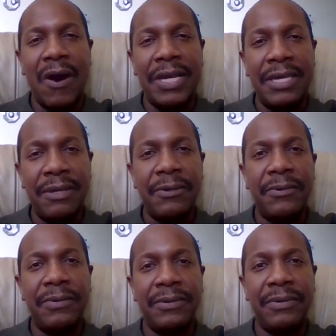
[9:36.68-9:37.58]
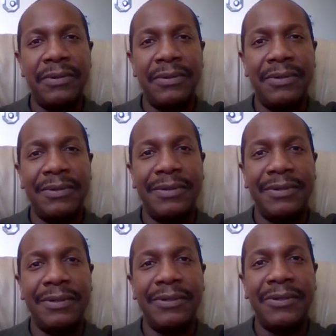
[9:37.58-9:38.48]
Are you
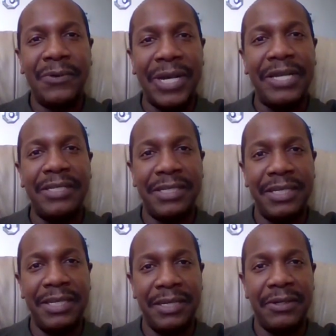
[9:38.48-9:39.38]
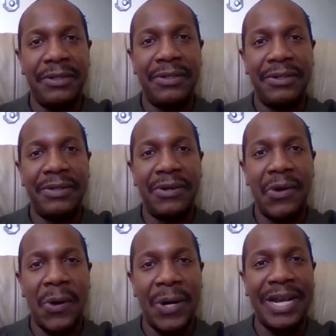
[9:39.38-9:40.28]
ready to heal
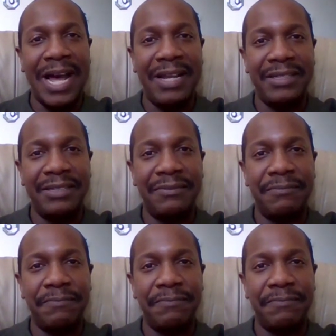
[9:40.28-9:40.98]
or not?